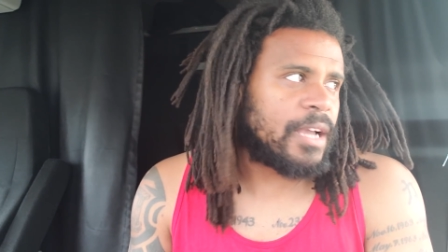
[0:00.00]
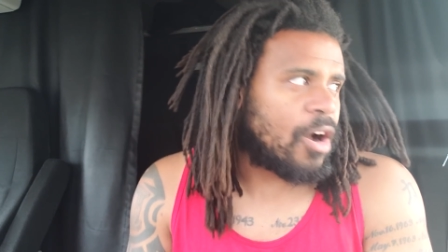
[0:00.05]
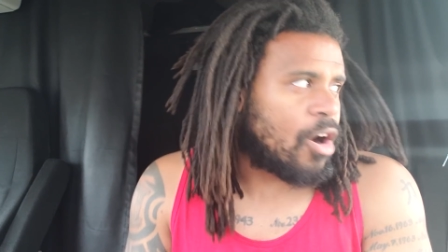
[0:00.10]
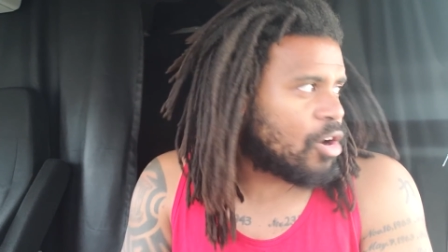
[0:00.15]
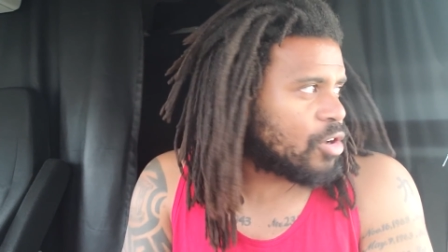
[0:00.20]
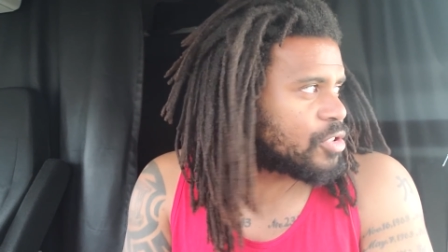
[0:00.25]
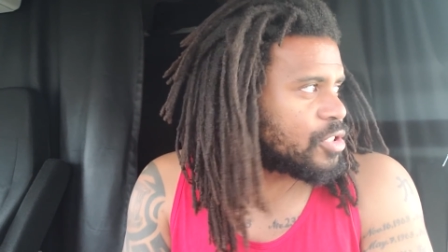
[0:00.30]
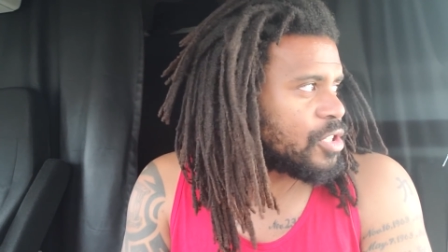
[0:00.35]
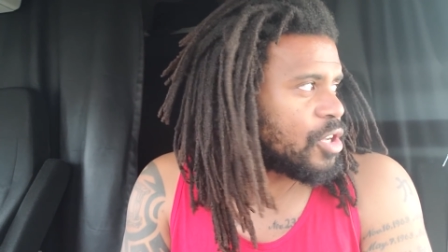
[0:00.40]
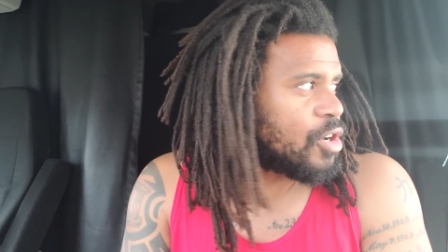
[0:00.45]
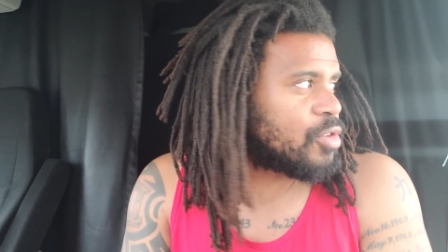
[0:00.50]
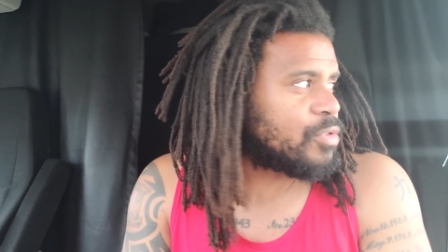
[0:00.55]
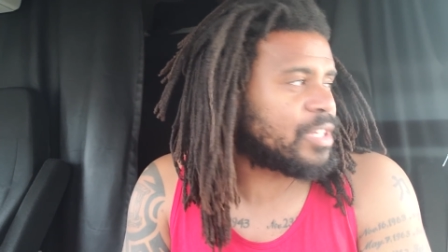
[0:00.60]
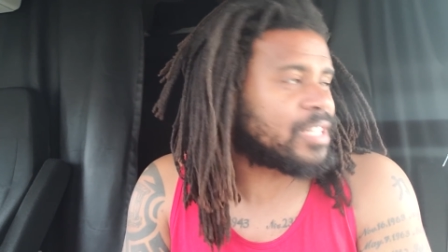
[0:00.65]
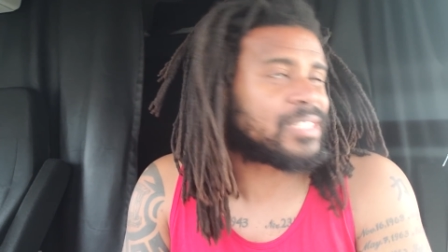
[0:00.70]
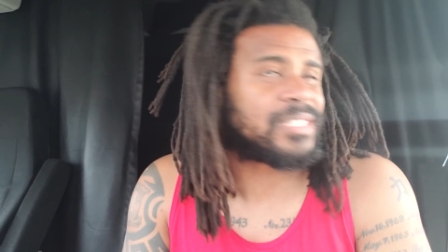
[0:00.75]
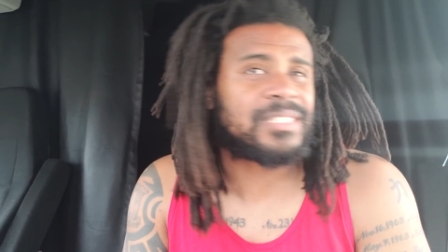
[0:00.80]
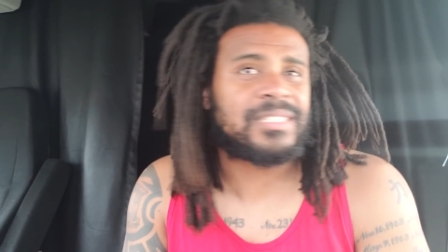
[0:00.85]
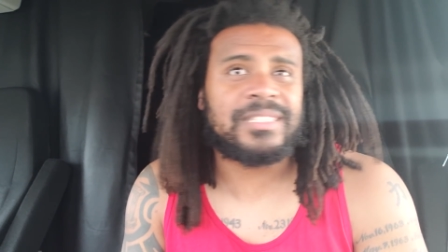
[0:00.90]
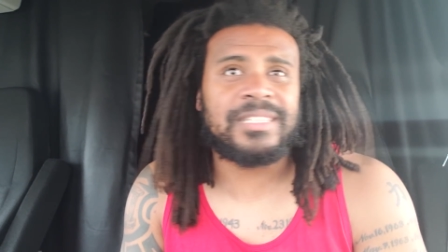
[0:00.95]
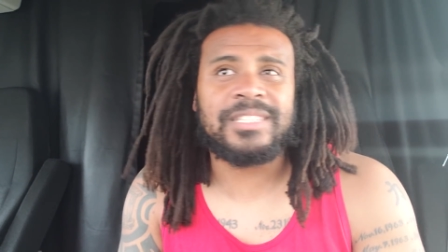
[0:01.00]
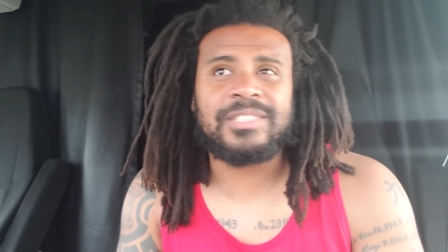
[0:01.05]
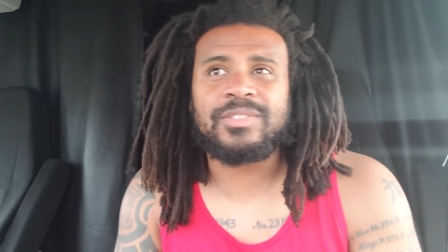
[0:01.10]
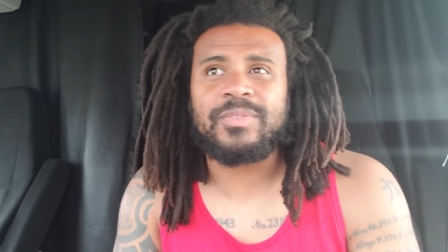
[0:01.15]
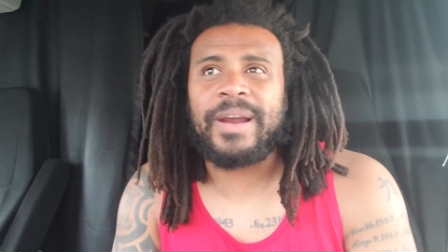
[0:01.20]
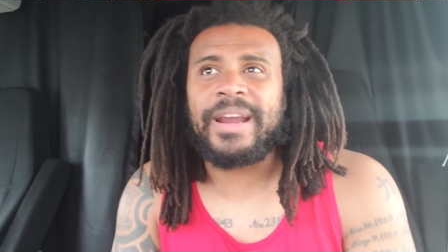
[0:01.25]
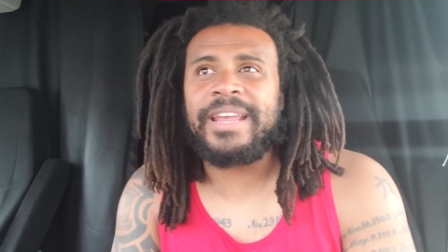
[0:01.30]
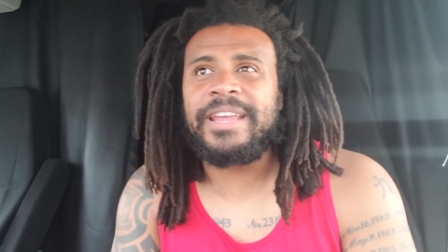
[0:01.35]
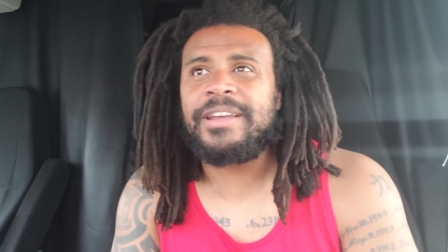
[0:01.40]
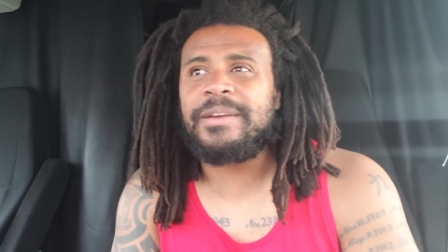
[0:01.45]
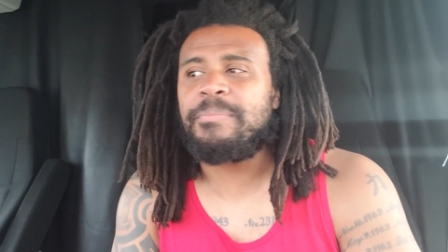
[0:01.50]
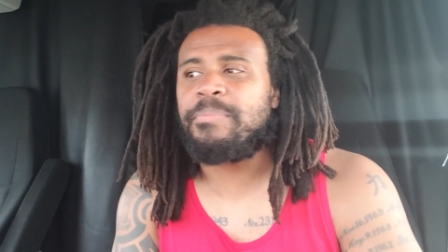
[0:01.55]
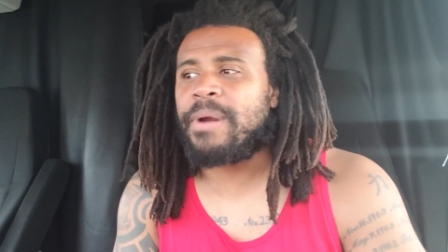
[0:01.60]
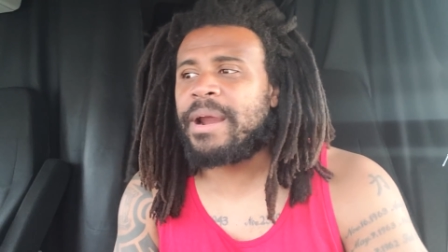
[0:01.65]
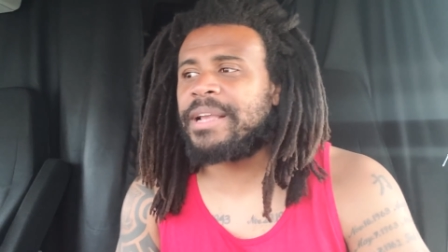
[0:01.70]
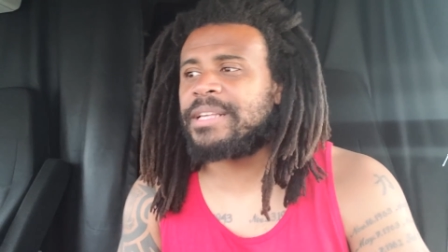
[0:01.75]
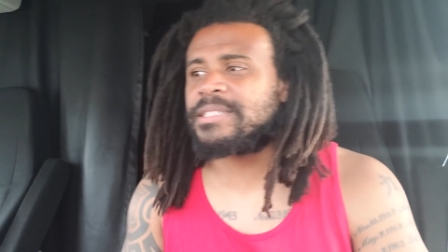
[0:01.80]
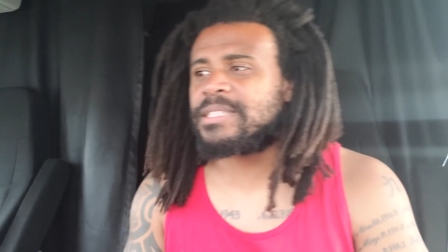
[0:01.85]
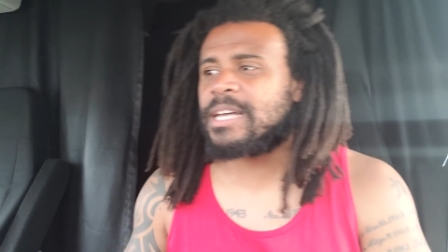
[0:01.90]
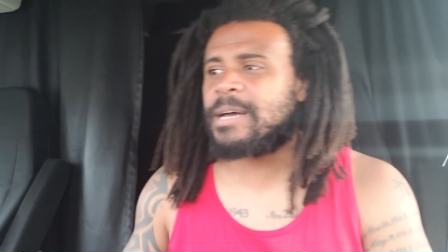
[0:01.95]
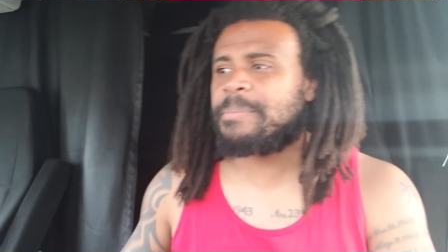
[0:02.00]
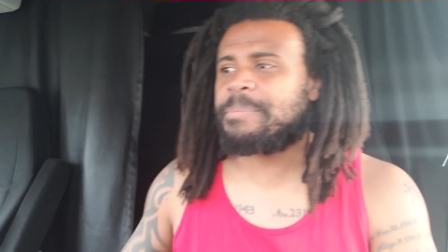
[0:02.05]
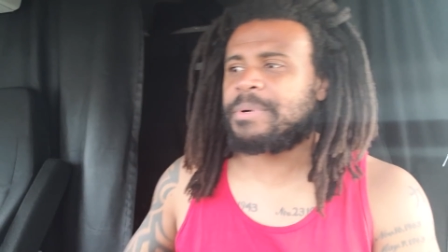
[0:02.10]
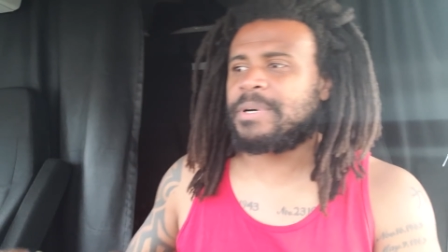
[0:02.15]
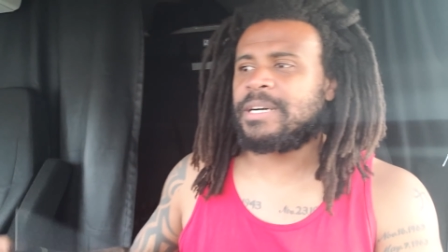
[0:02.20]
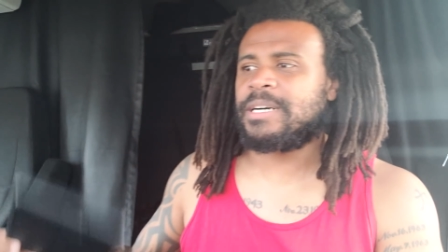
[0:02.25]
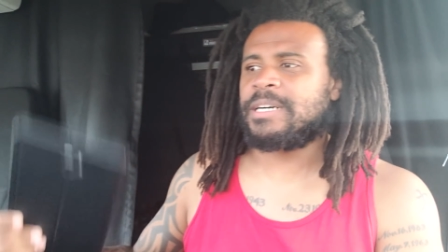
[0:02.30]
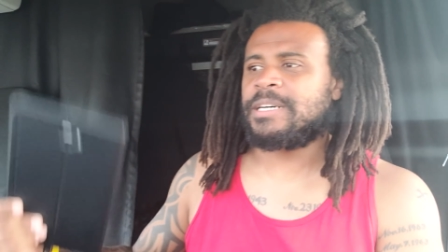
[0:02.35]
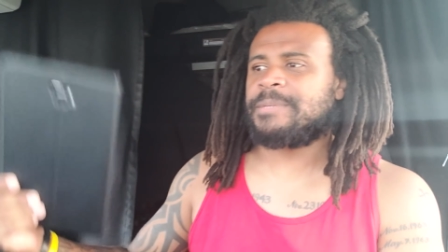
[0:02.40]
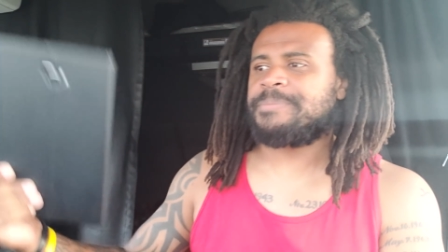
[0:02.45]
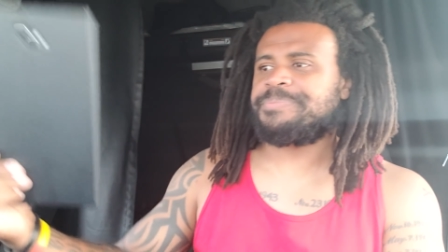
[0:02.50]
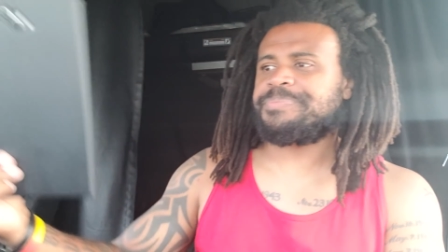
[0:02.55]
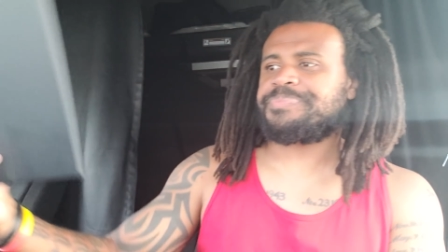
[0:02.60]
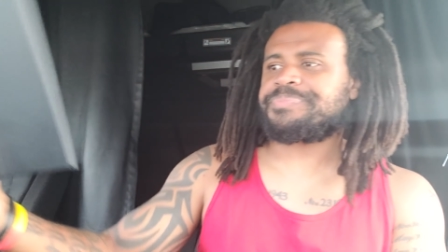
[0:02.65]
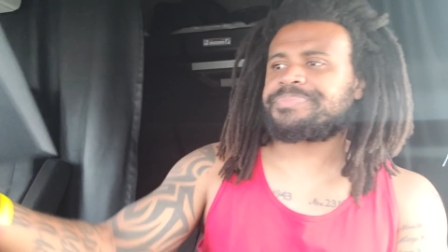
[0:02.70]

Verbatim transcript: Also, this this right here brings up a